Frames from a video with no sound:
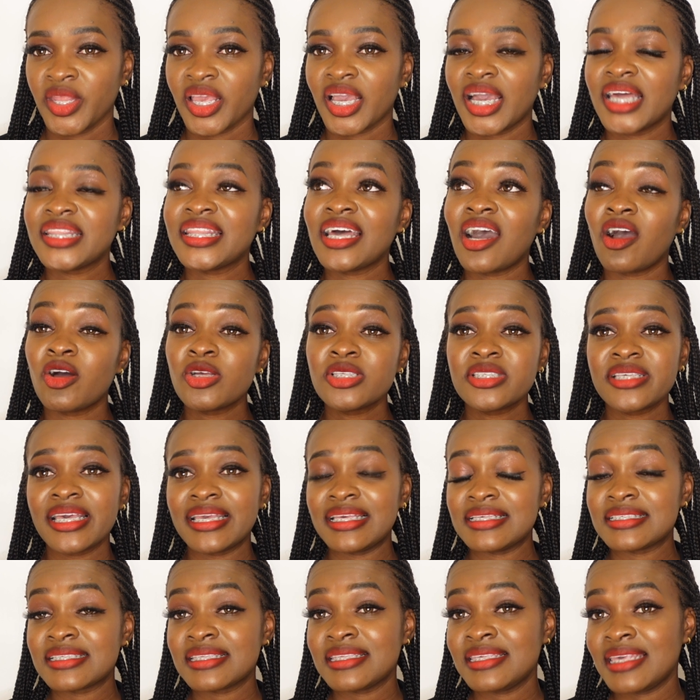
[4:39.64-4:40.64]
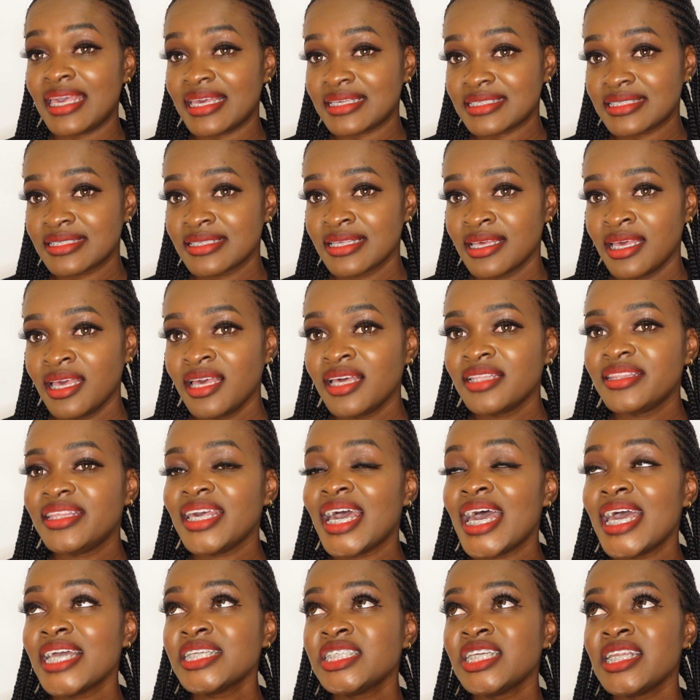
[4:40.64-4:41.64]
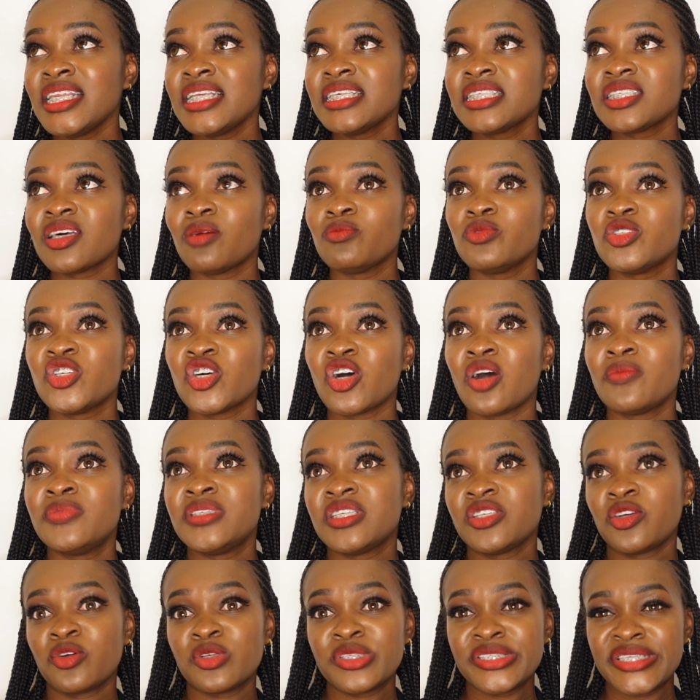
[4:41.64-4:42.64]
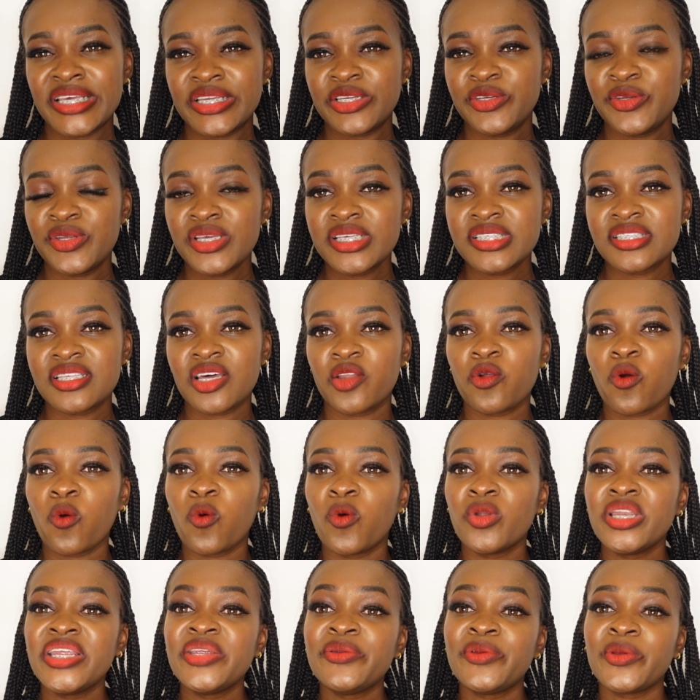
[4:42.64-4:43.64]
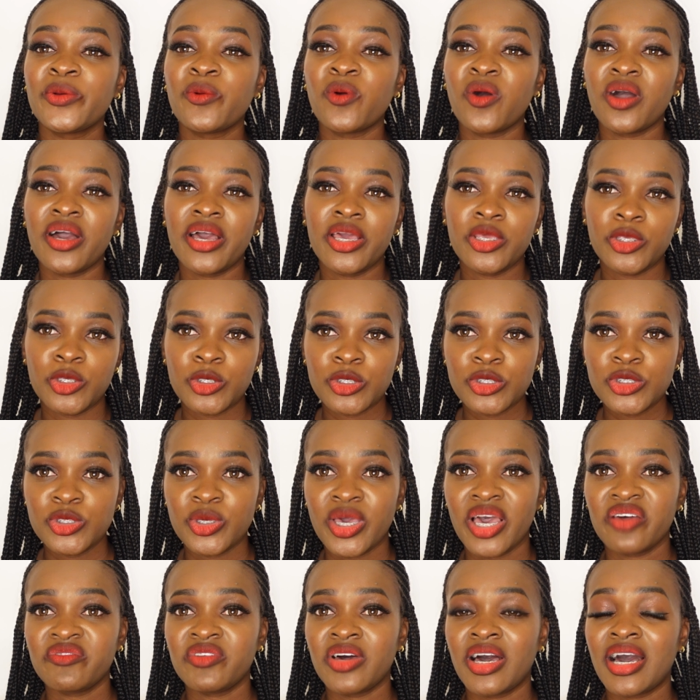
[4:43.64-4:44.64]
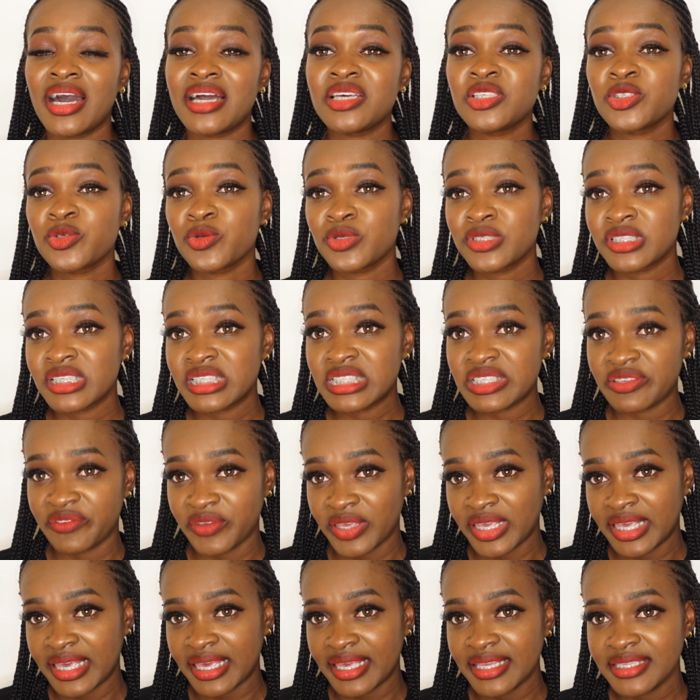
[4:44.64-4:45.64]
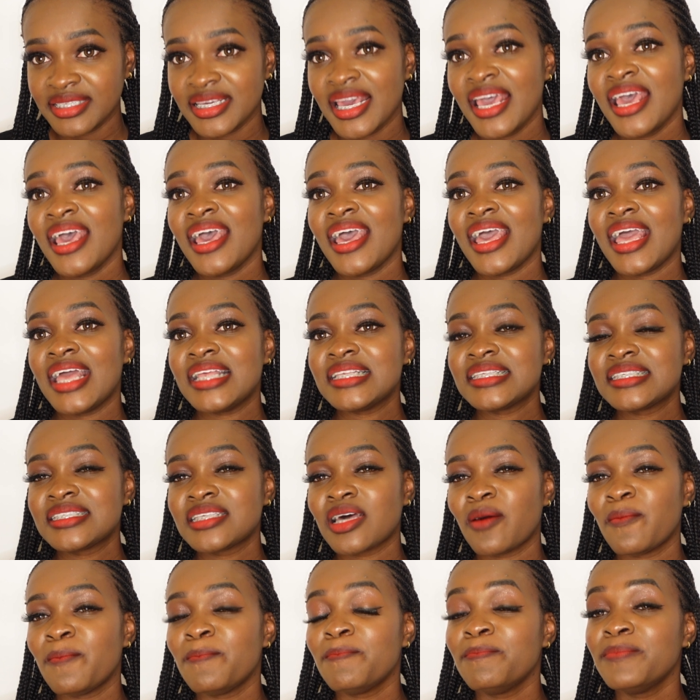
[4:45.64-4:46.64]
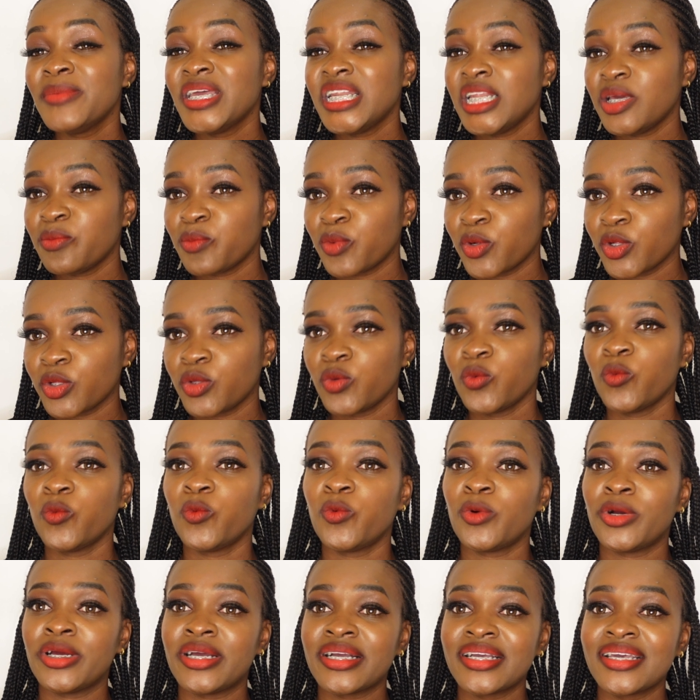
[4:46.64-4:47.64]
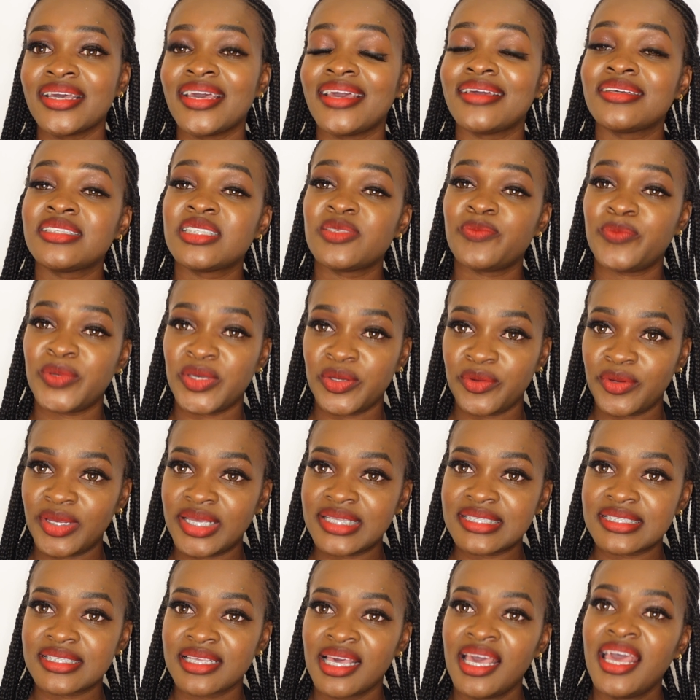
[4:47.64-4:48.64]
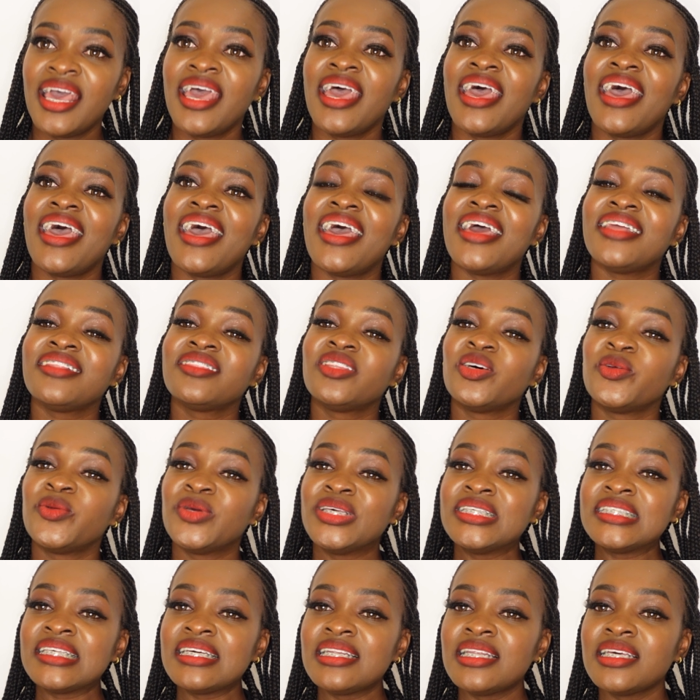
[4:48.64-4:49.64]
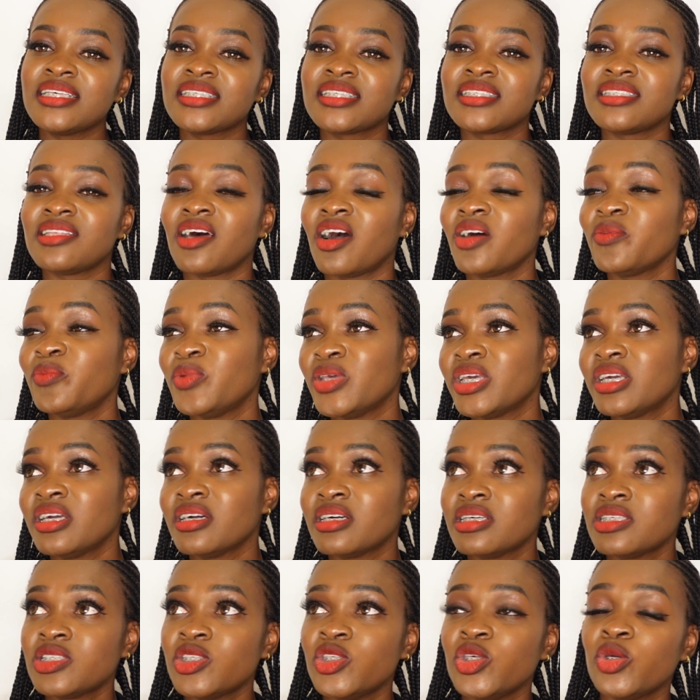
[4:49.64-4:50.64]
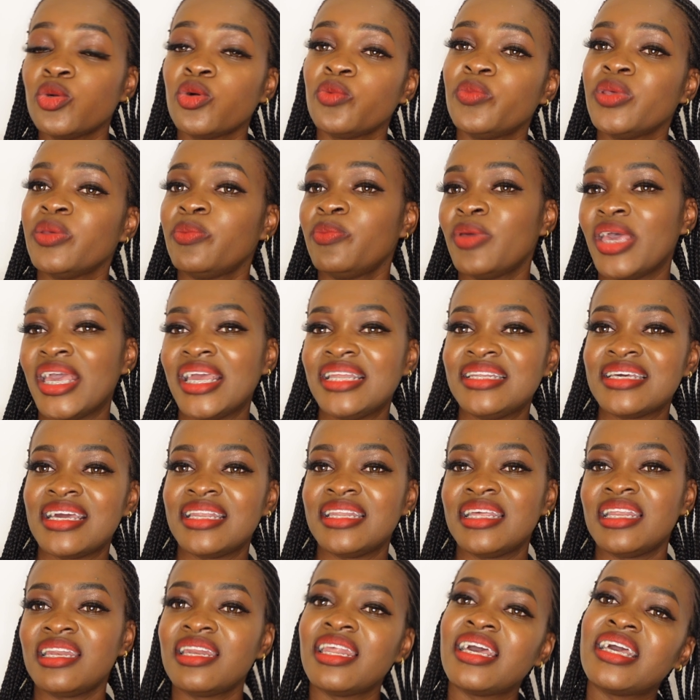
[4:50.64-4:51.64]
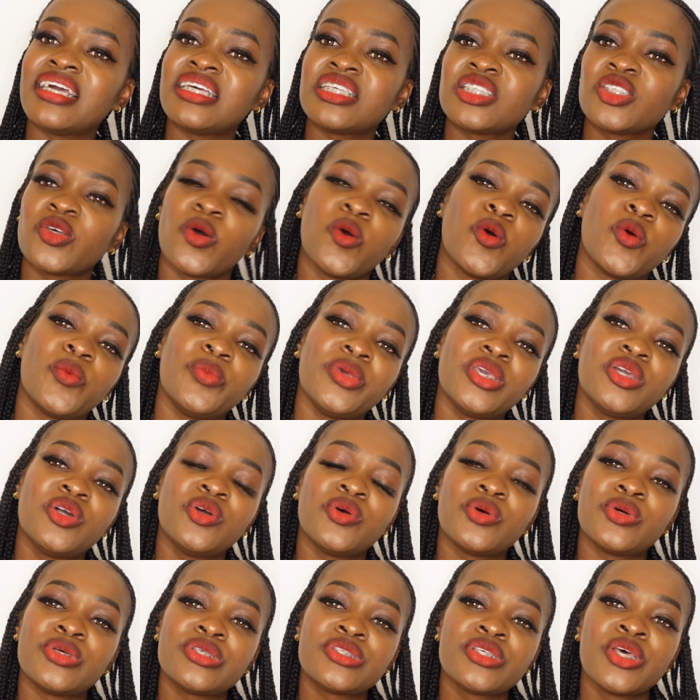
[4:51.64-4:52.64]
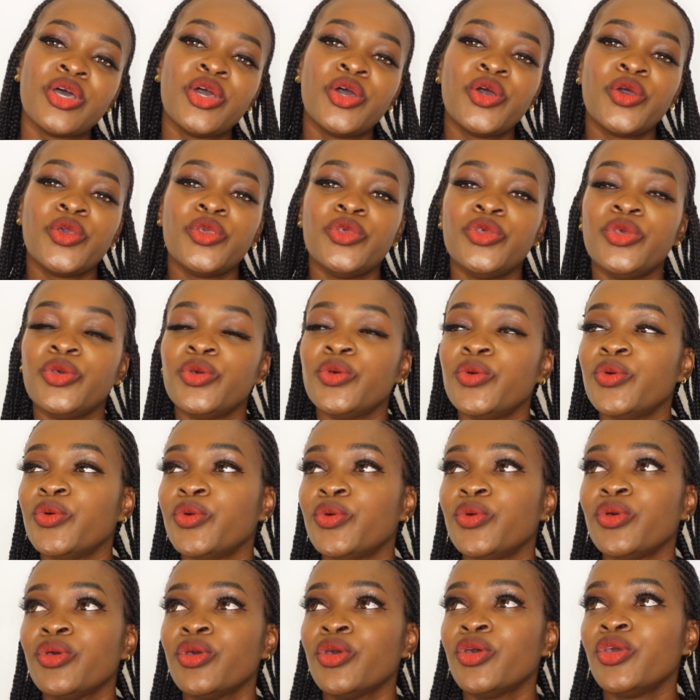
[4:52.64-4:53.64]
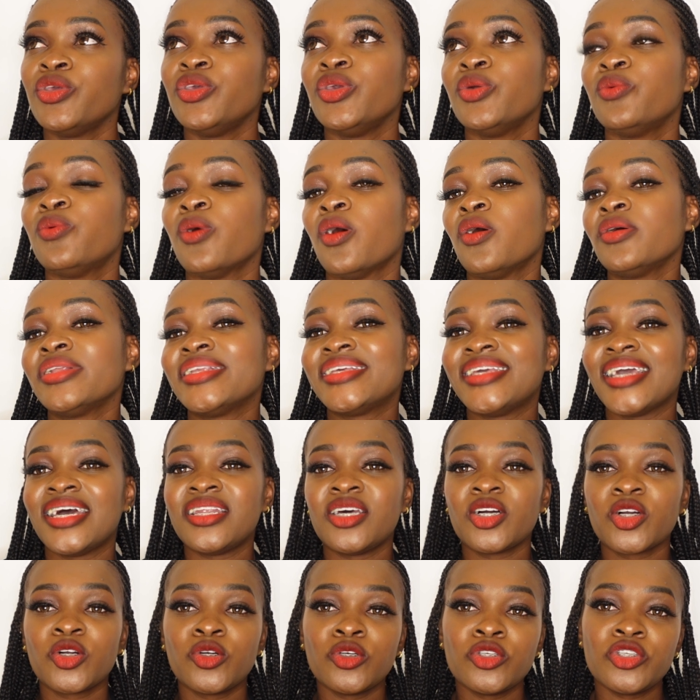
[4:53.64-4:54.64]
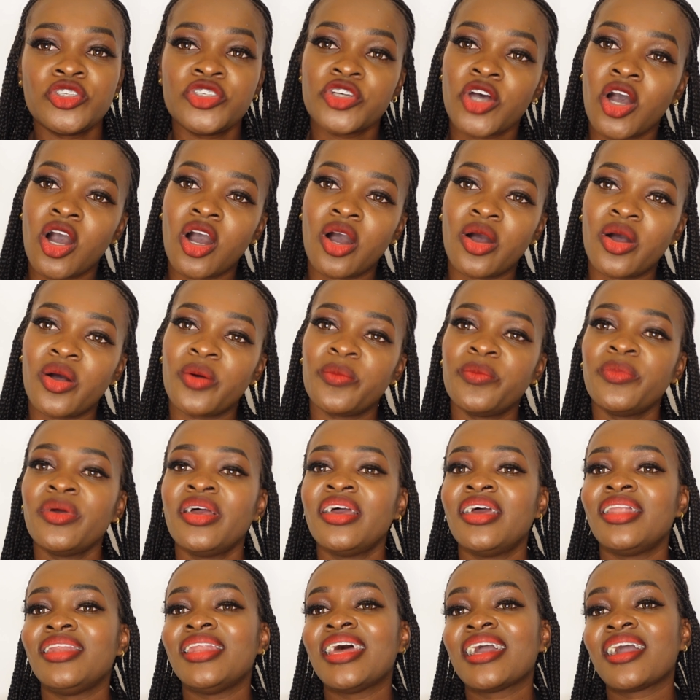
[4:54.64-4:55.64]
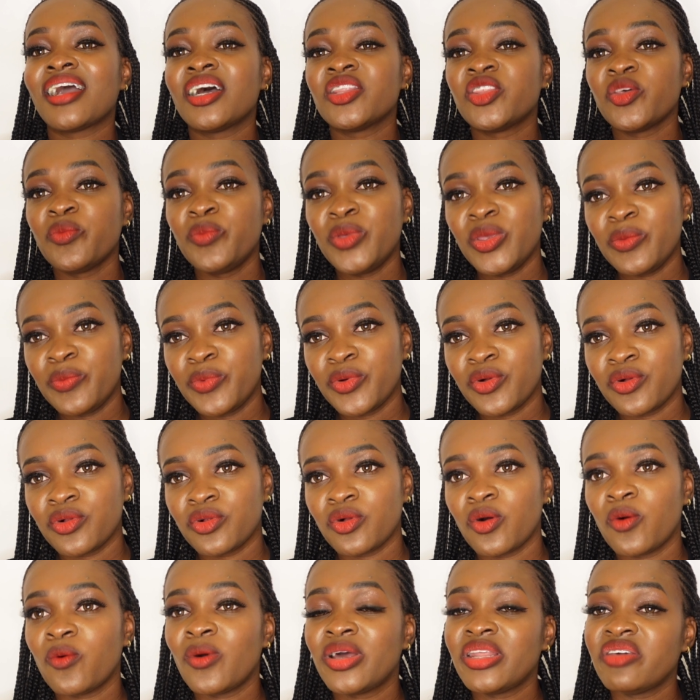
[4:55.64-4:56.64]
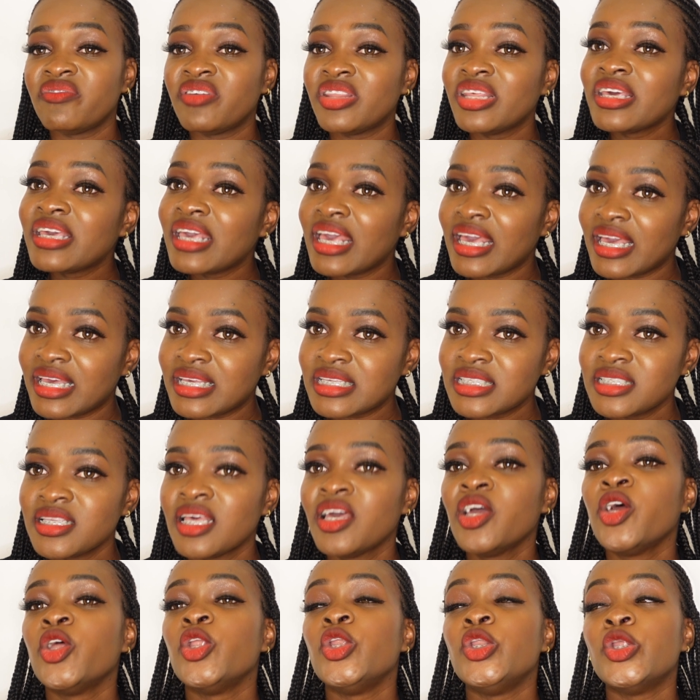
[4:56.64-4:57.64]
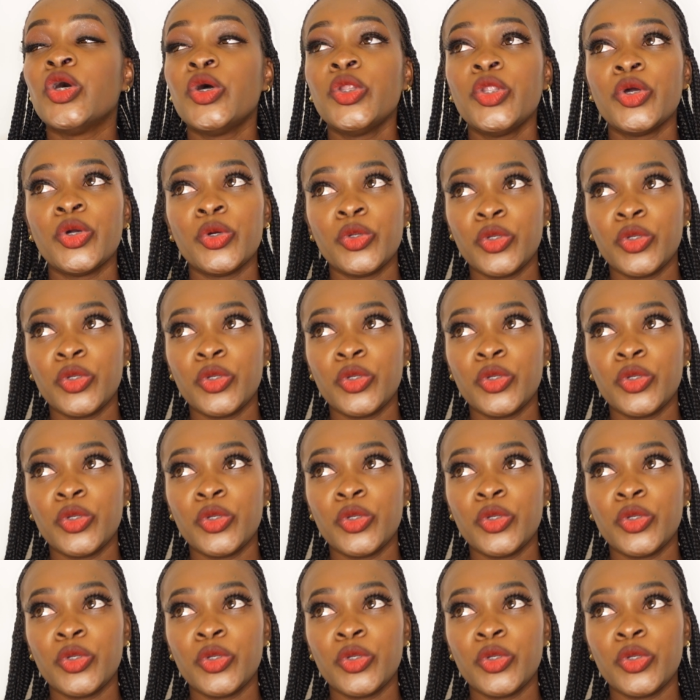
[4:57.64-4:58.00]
And the answer is yes. There are actually some jobs in Concentrics that only require you to have a high school certificate and some minimal work experience. And the reason is not because you will be paid any less or because you won't get a good job like other people or whatever the case. No.